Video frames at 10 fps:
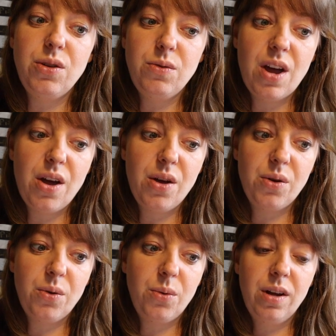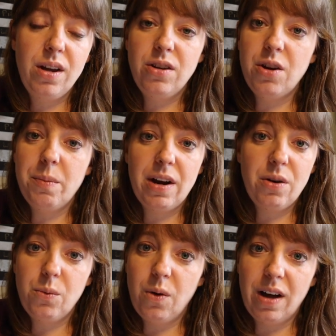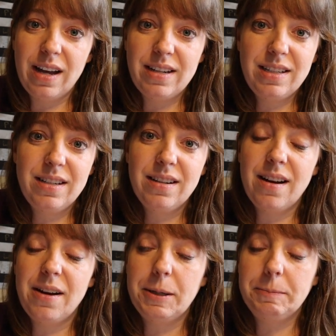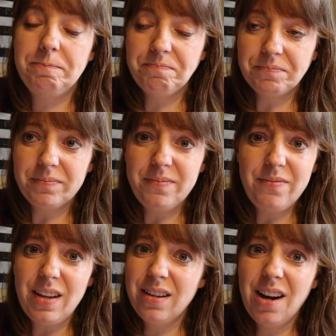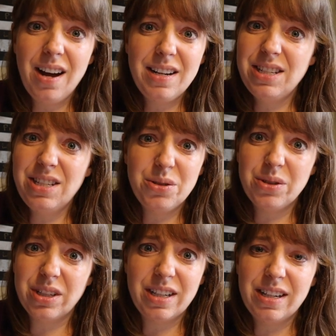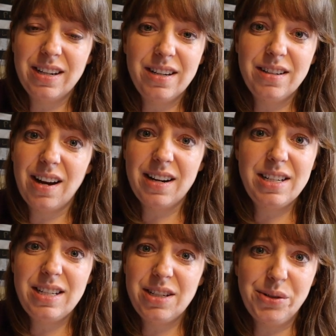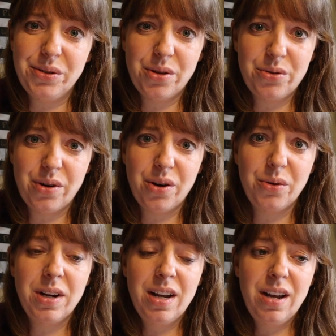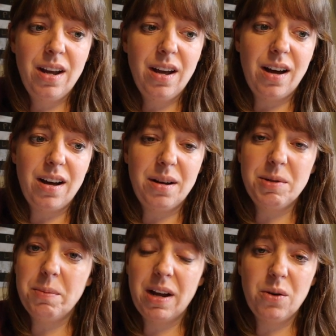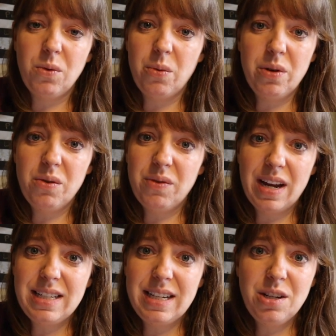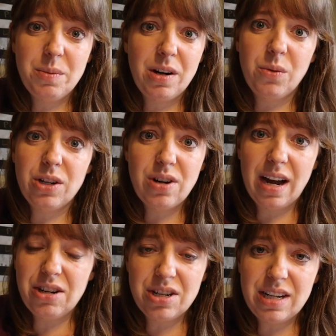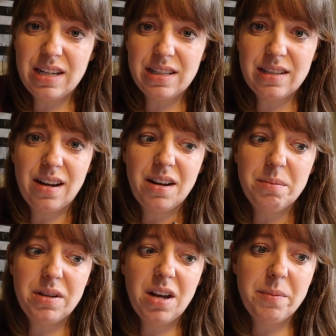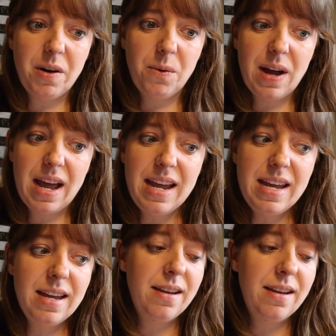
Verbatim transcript: you know no matter what um, God is still good God is still on the throne um, no matter what we're facing no matter what tragedies um, come our way